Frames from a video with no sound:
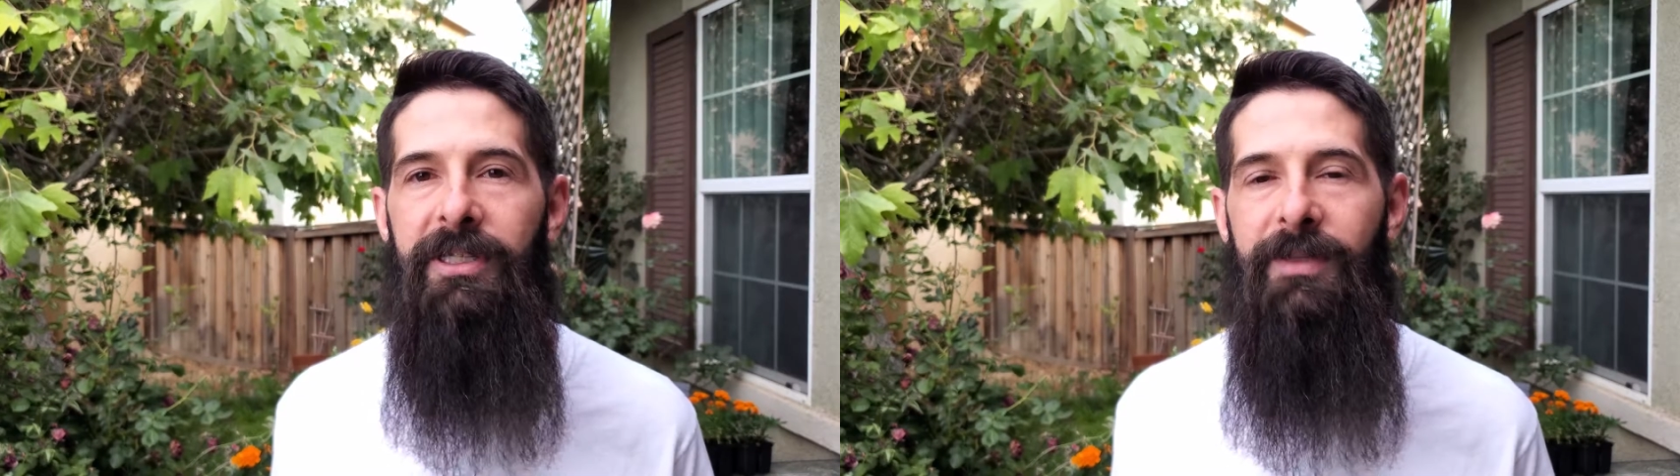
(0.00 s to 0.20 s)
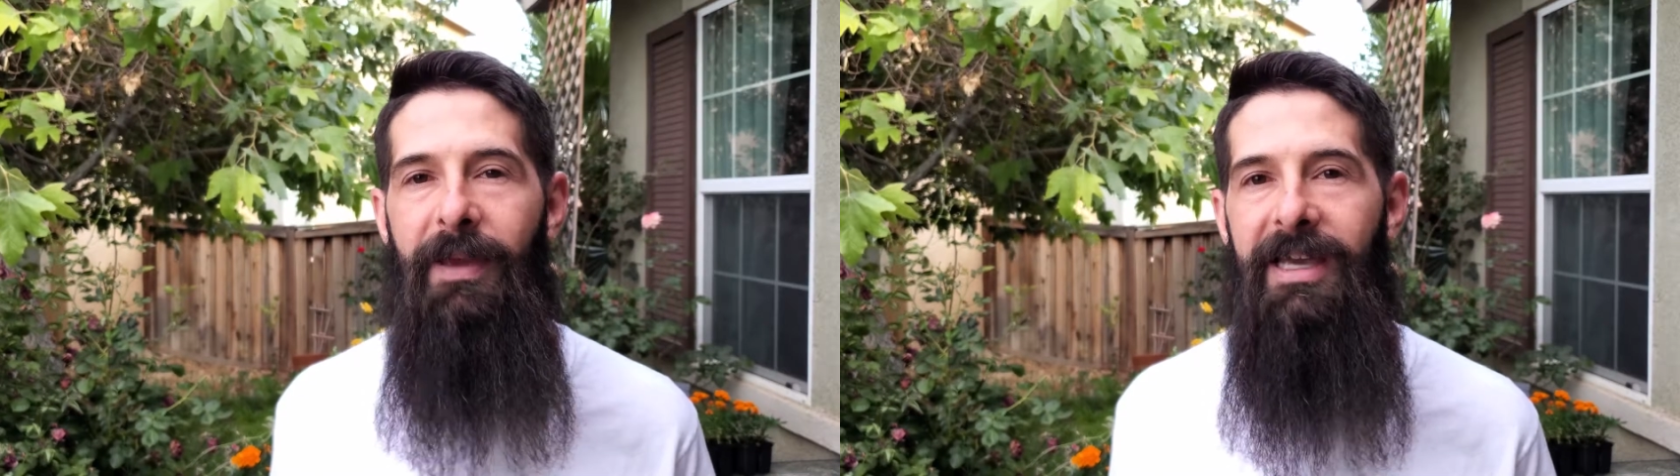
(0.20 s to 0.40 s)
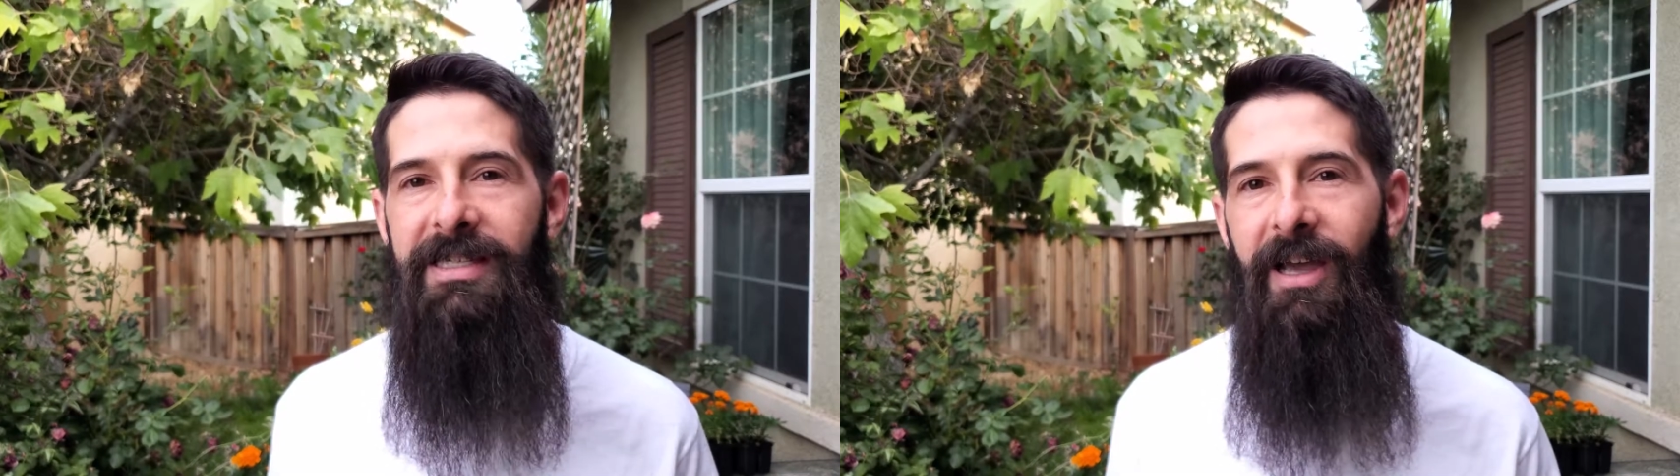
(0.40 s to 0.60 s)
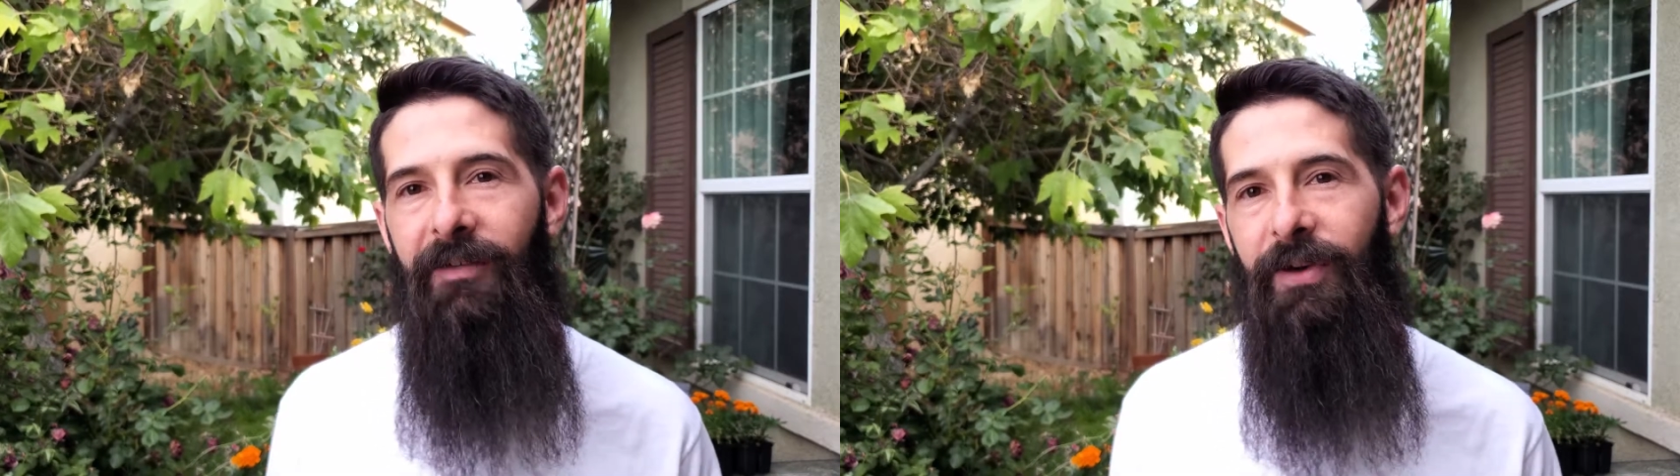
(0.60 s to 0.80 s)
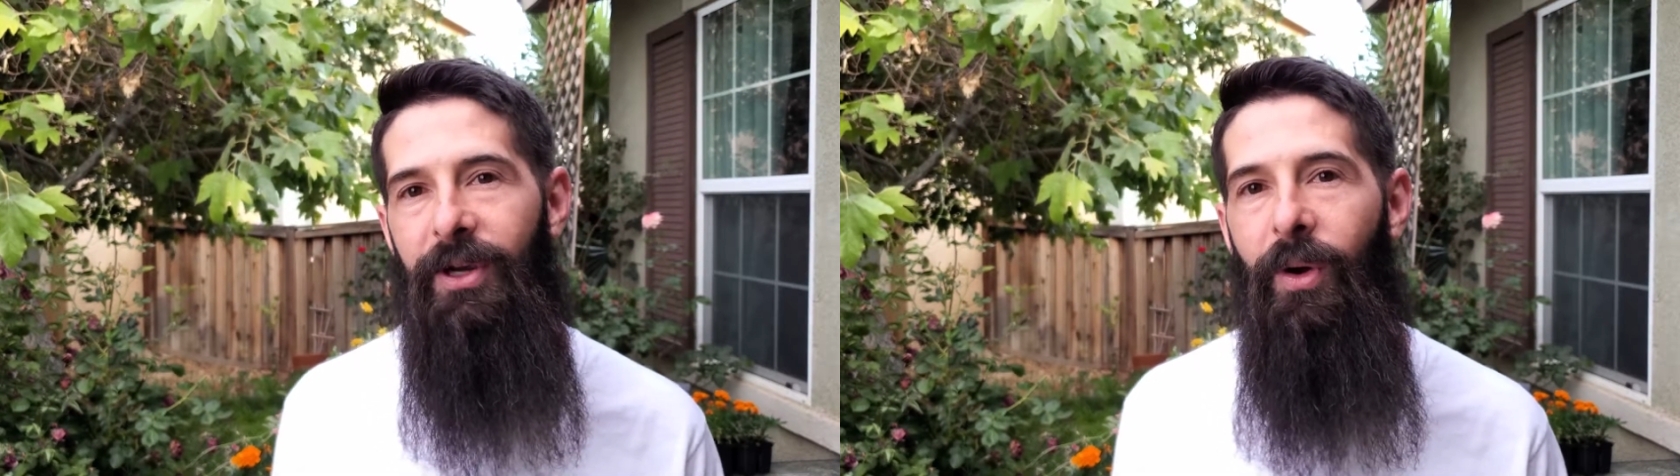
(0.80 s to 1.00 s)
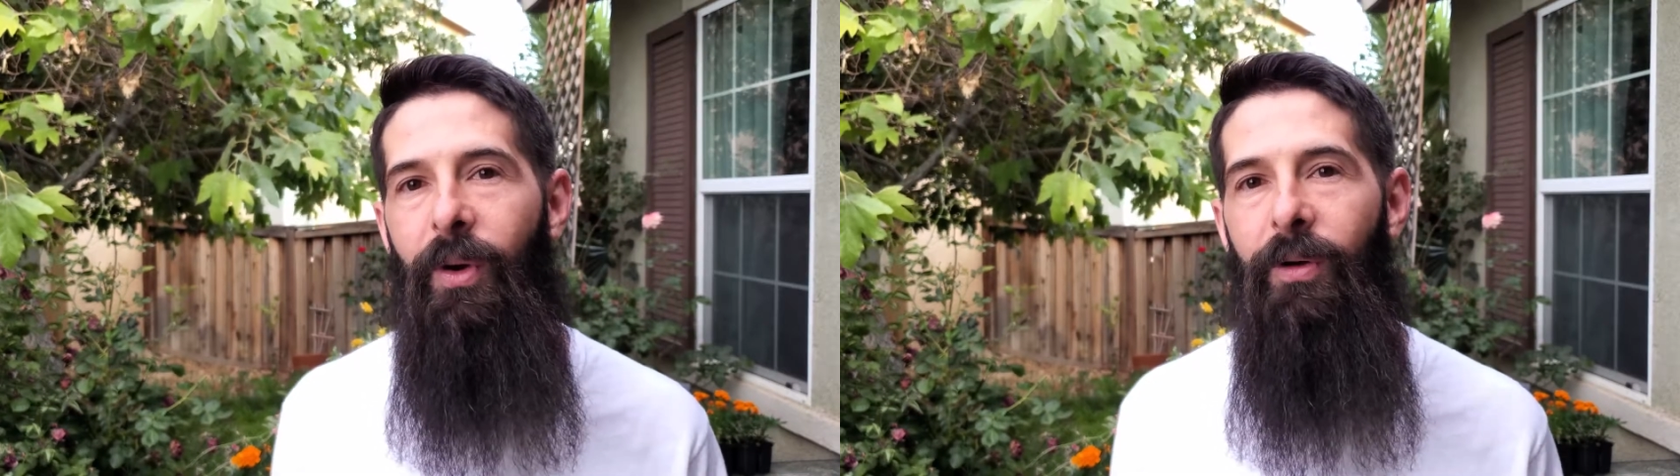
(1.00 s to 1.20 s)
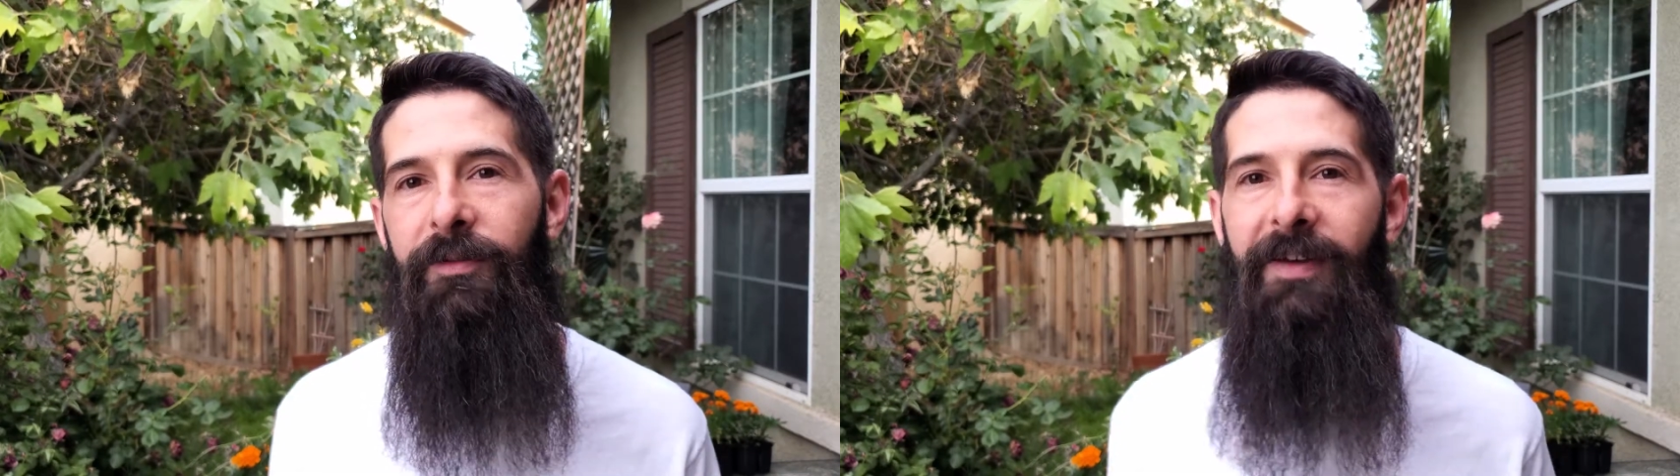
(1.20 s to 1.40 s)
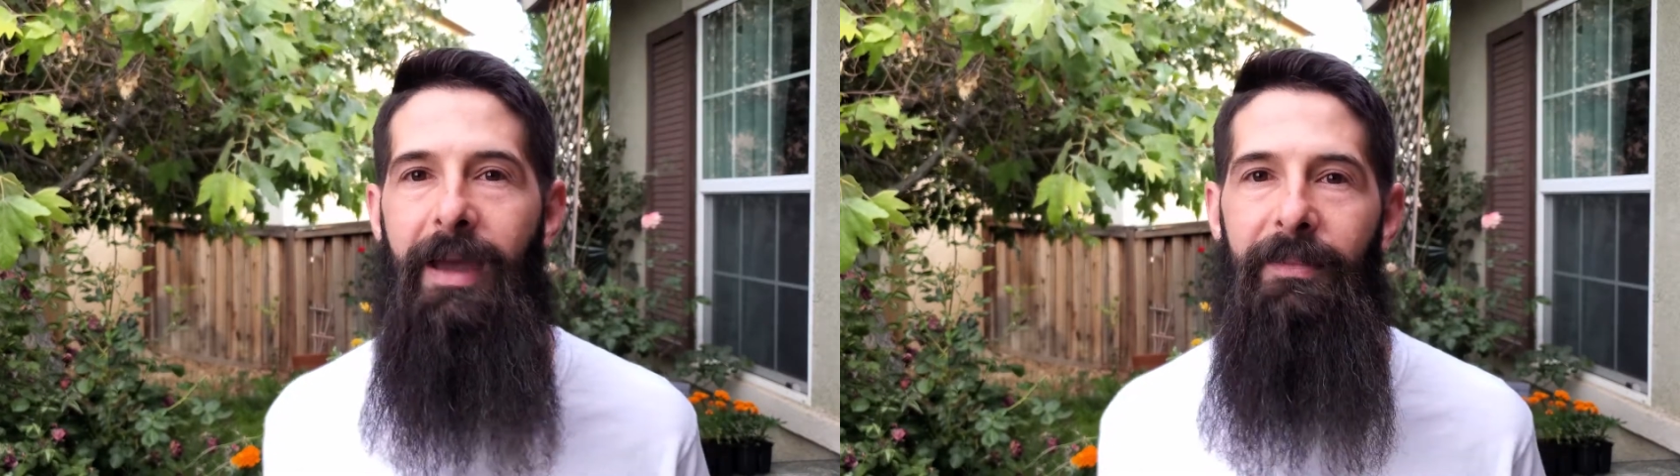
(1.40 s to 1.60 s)
space for your whole
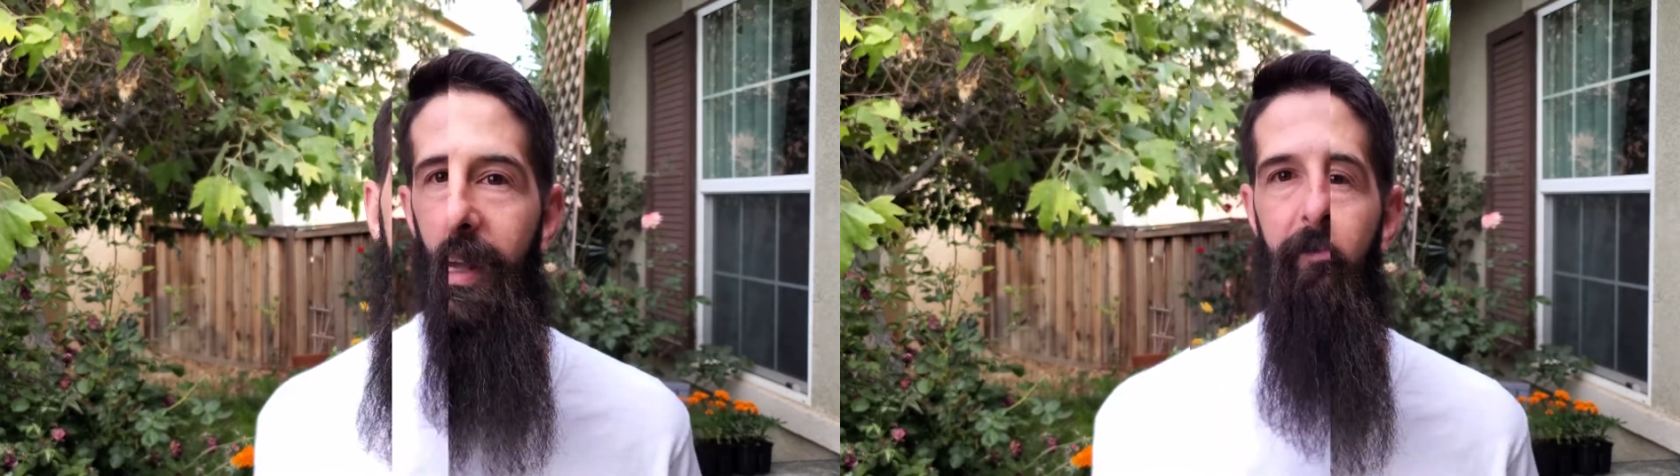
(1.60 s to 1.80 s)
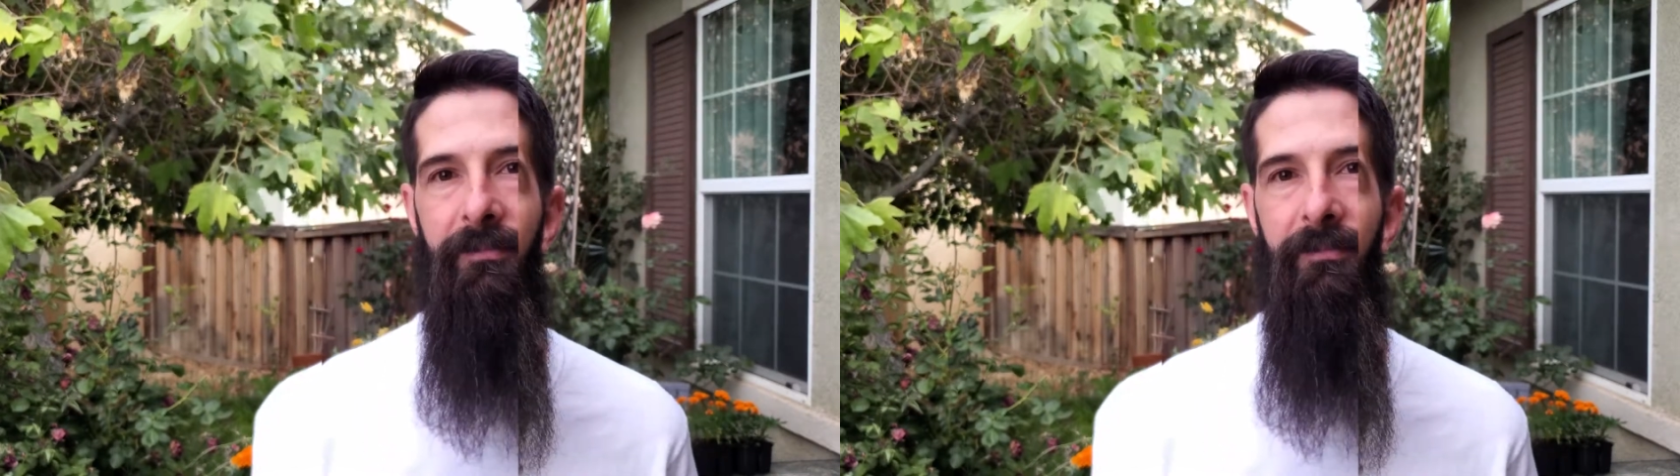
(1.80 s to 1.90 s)
family.